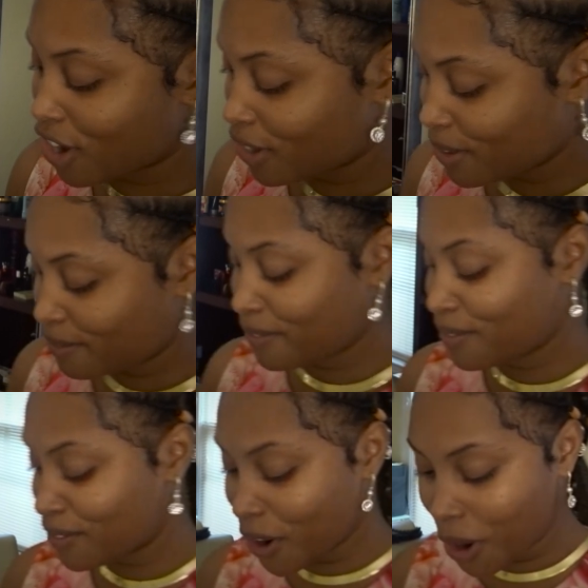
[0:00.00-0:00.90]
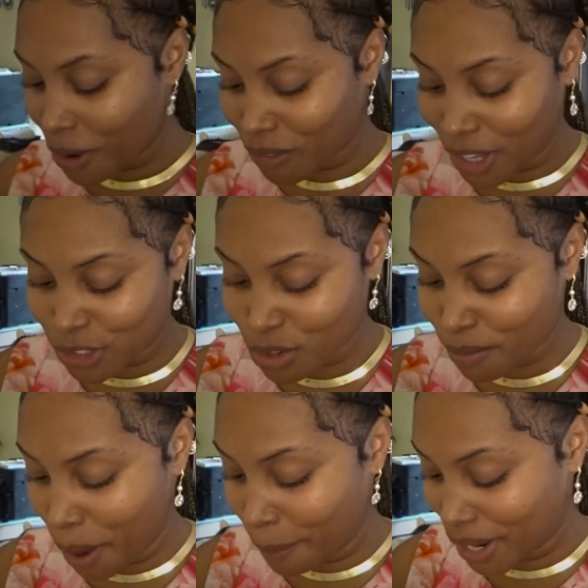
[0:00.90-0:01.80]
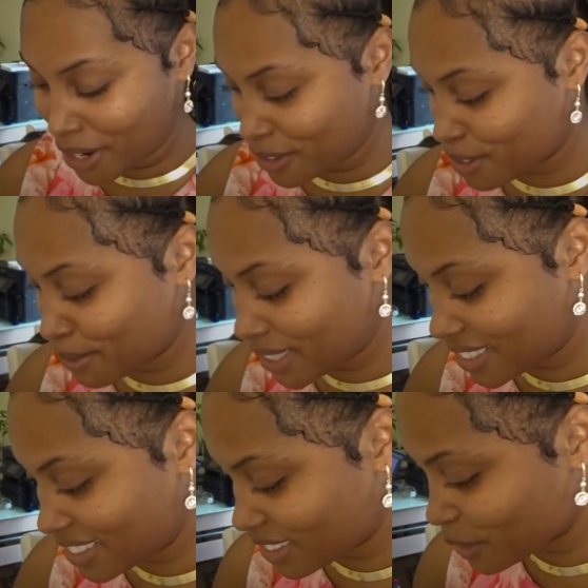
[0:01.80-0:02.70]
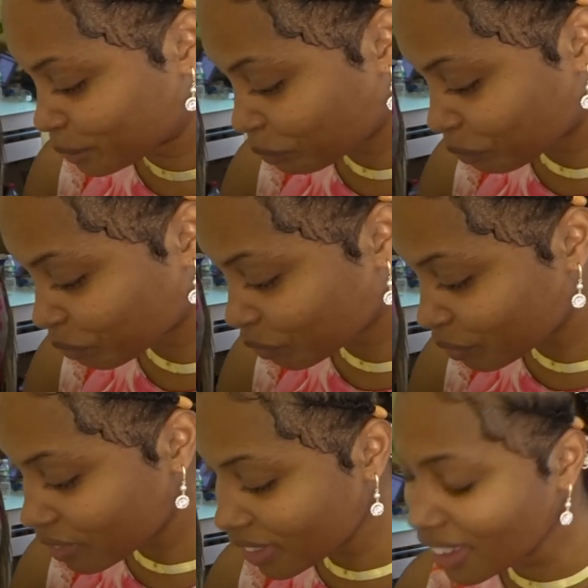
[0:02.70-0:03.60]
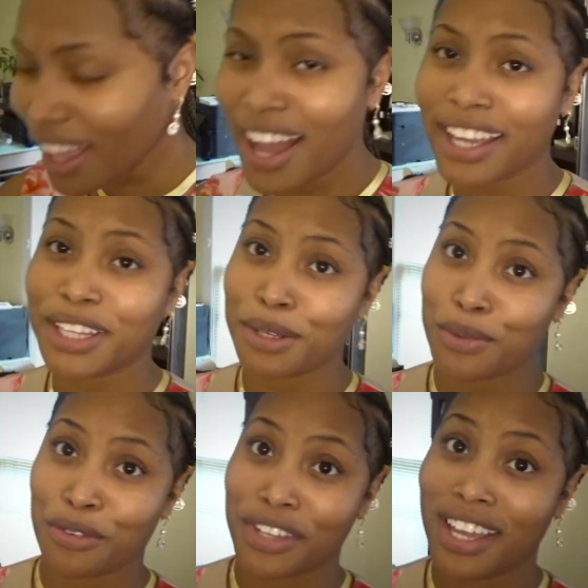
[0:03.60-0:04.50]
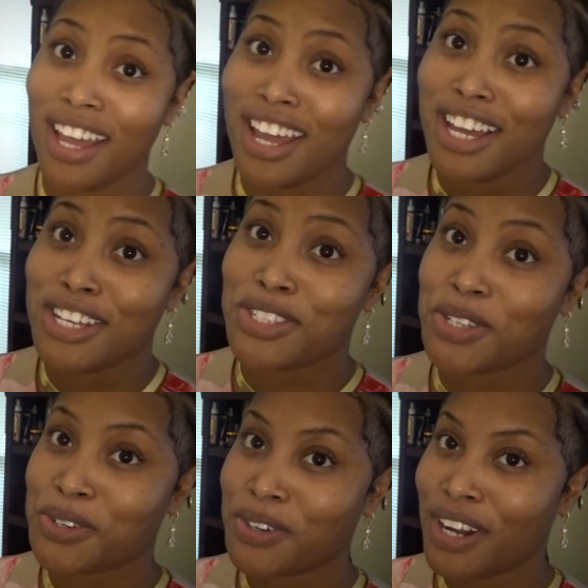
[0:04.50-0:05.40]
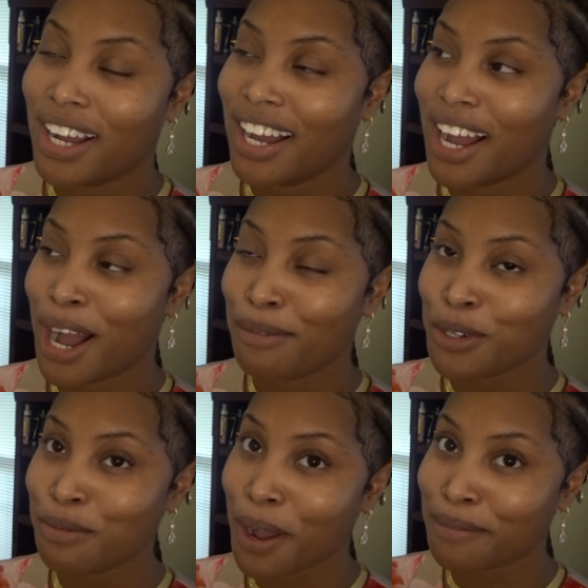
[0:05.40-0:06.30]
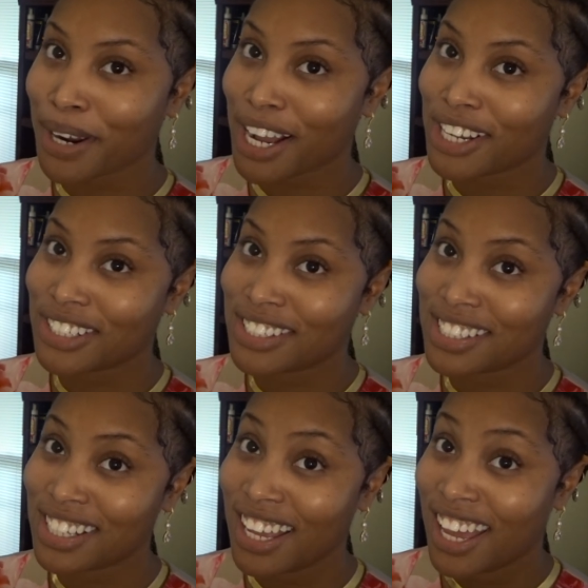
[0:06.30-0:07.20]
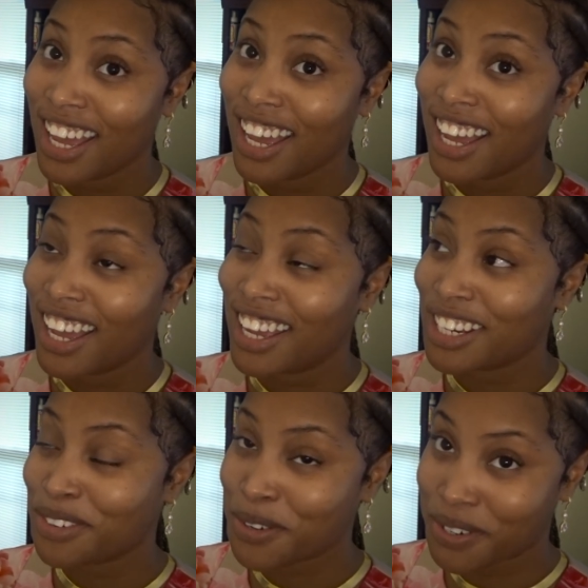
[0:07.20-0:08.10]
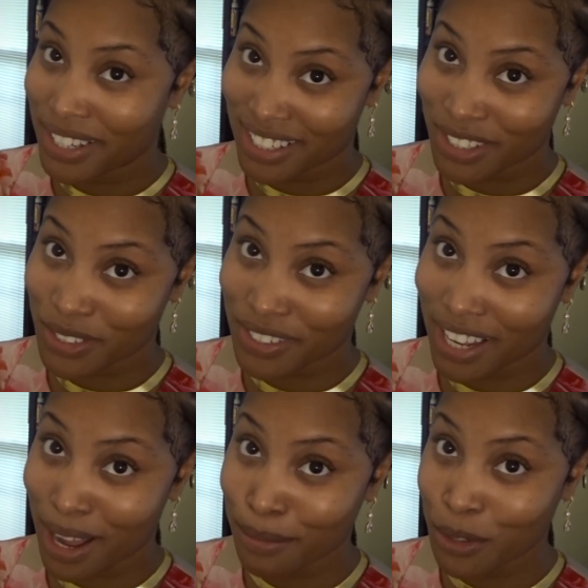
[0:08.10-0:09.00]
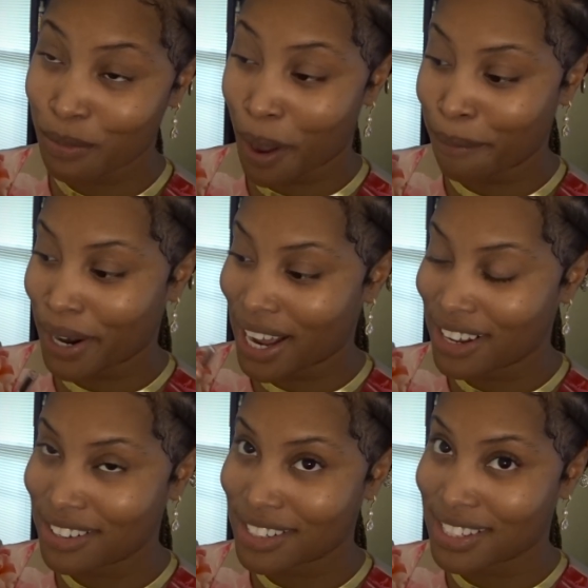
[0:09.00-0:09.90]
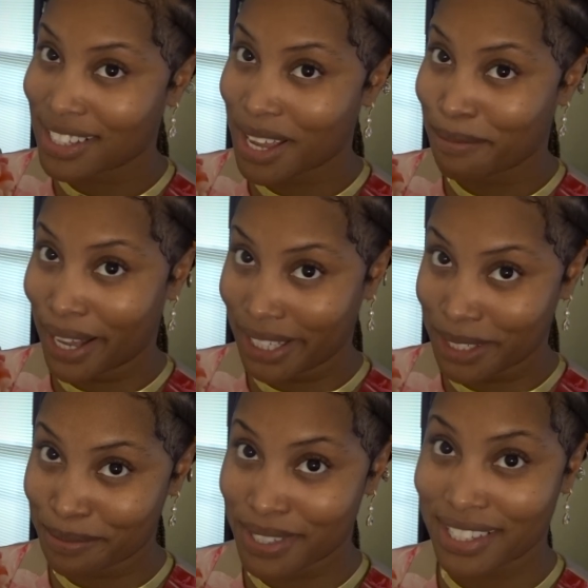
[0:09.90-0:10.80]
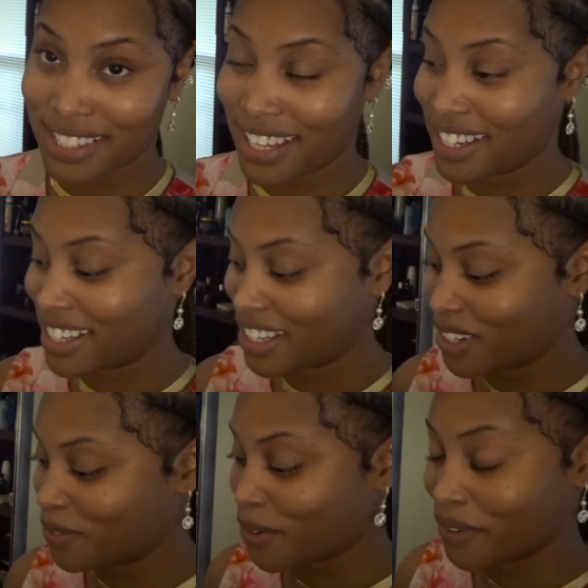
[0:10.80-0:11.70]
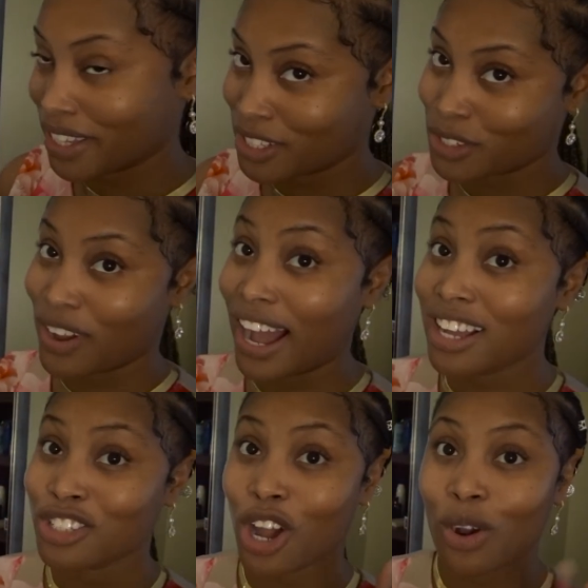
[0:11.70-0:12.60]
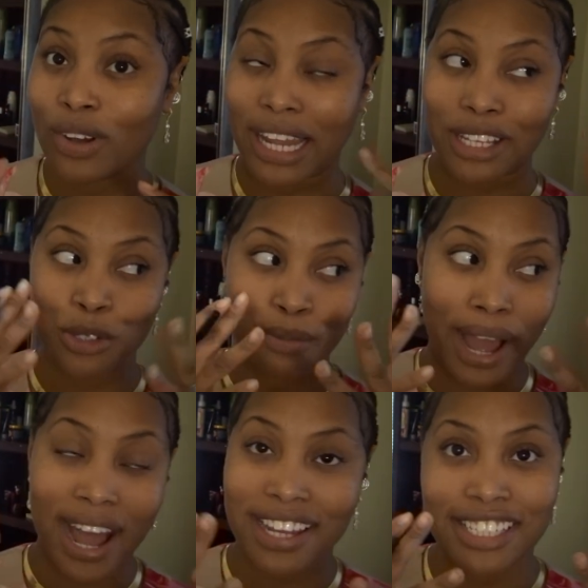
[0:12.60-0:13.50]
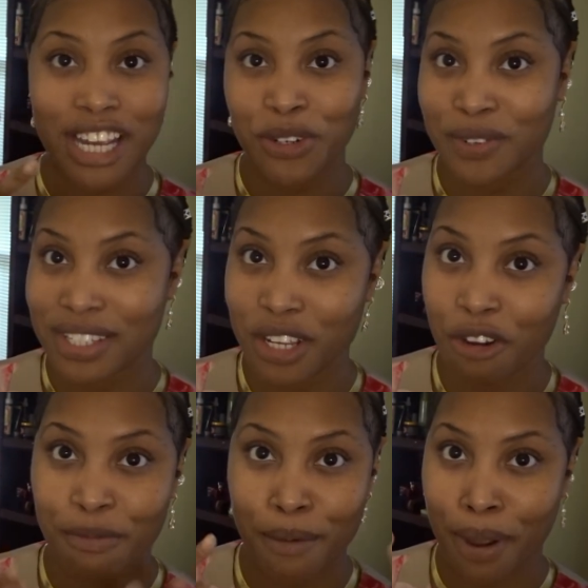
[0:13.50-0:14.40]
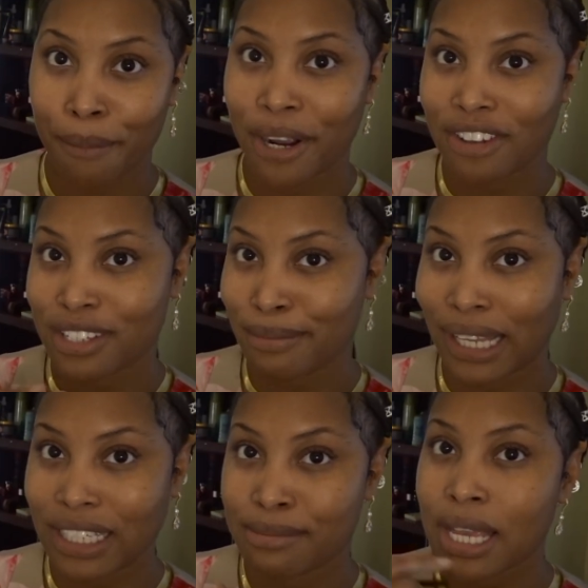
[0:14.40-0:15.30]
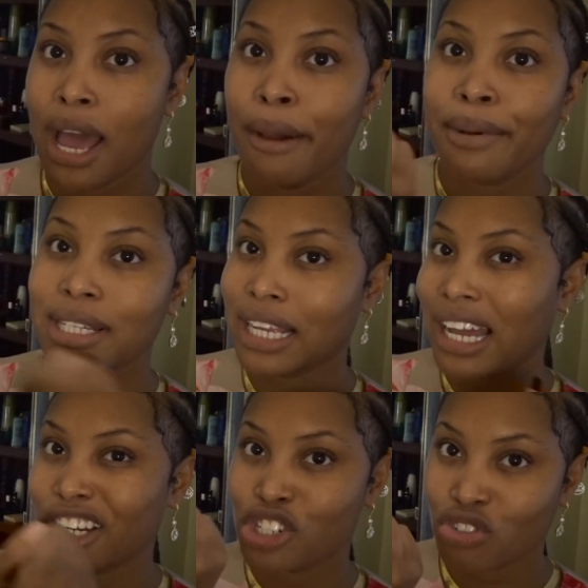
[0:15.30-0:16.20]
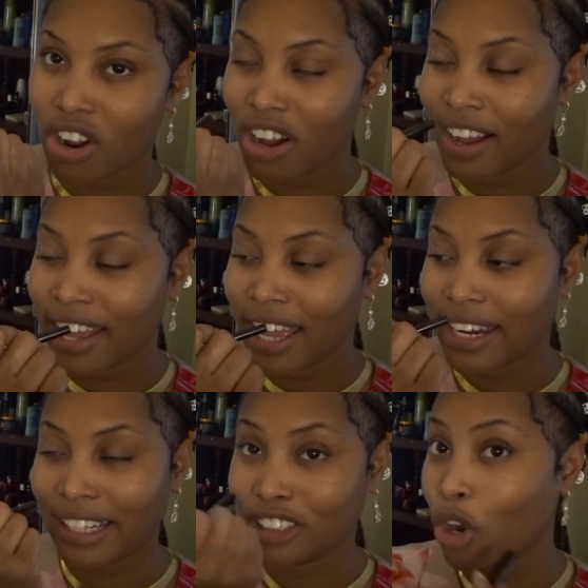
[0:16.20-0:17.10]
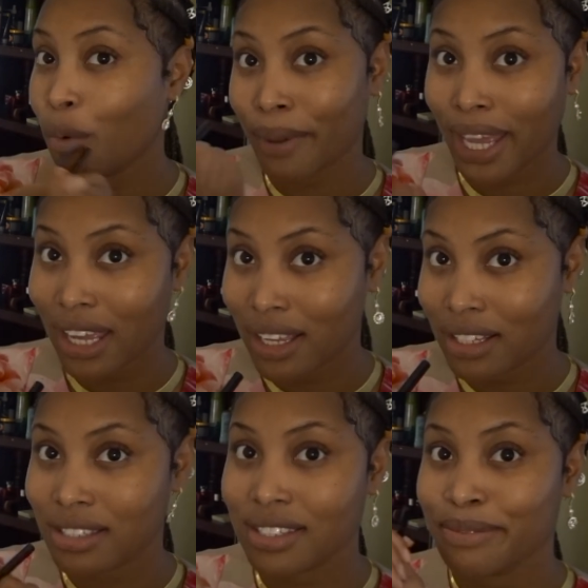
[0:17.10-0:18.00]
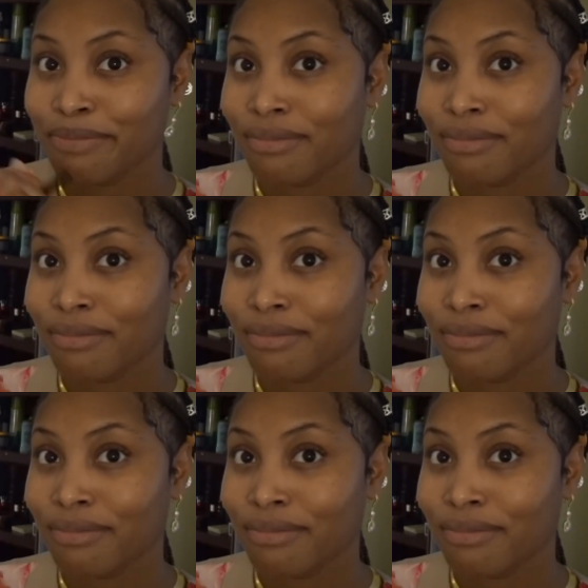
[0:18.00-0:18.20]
talking while doing my brows, because I get the moving. So I'm gonna do my brows and then we're gonna get into it. I'm gonna do my brows and my lips, and then we're gonna get into it. I could talk while I do my eyeshadow and stuff, but my brows and my lips, because I gotta draw and I talk with my hands,